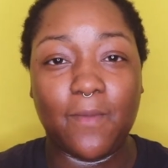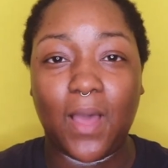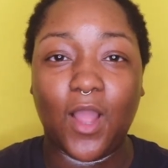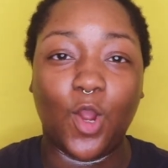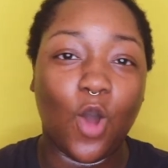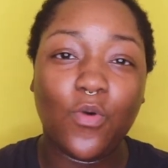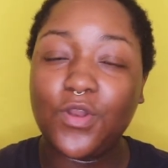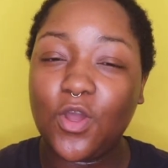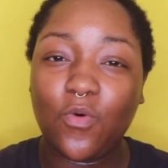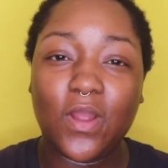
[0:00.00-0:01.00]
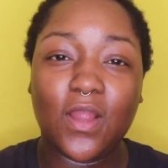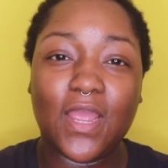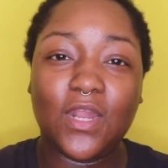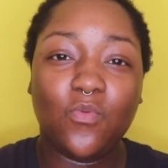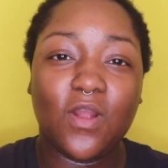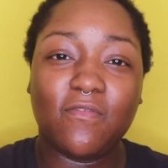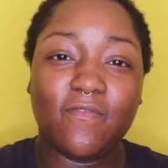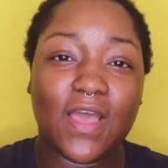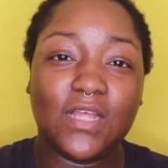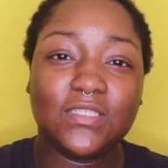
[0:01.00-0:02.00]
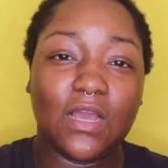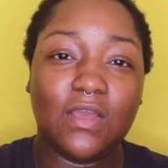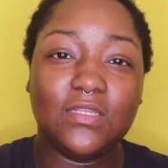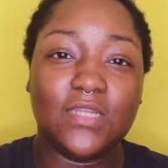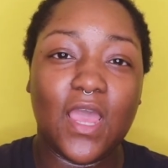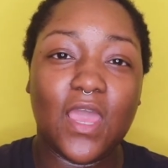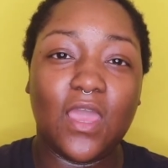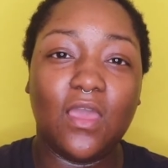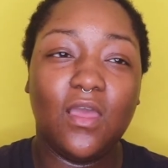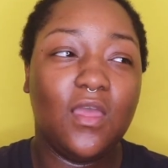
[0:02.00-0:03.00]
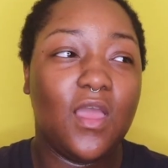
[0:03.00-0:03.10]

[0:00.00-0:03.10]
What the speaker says: Am I going anywhere for Valentine's Day?